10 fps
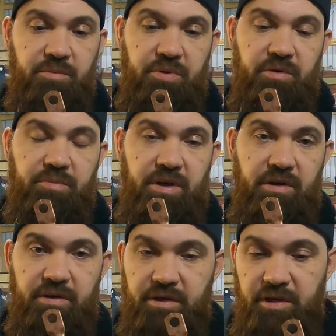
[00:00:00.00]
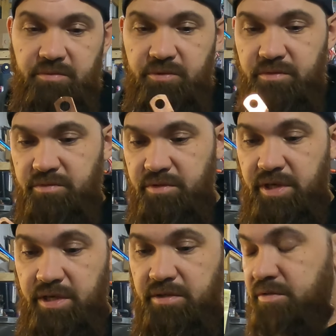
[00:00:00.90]
to put a battery cable
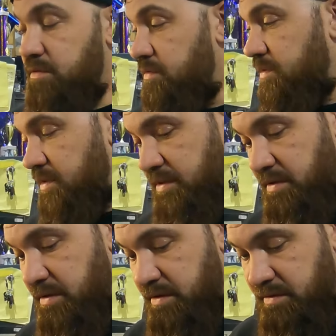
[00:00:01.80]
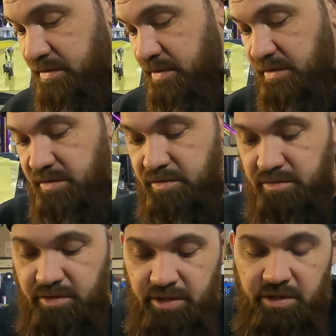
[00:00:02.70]
end on here, and
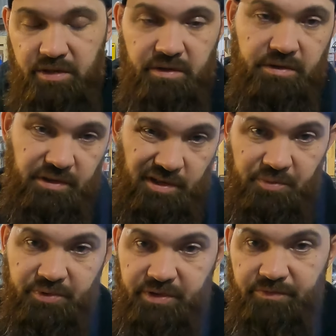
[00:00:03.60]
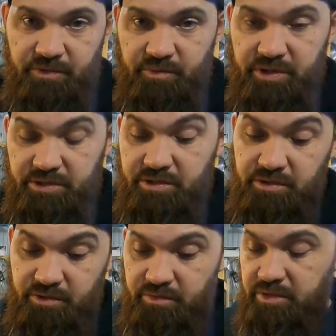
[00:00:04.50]
there's a couple of different ways to
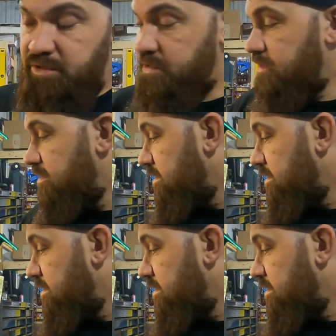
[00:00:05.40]
do this.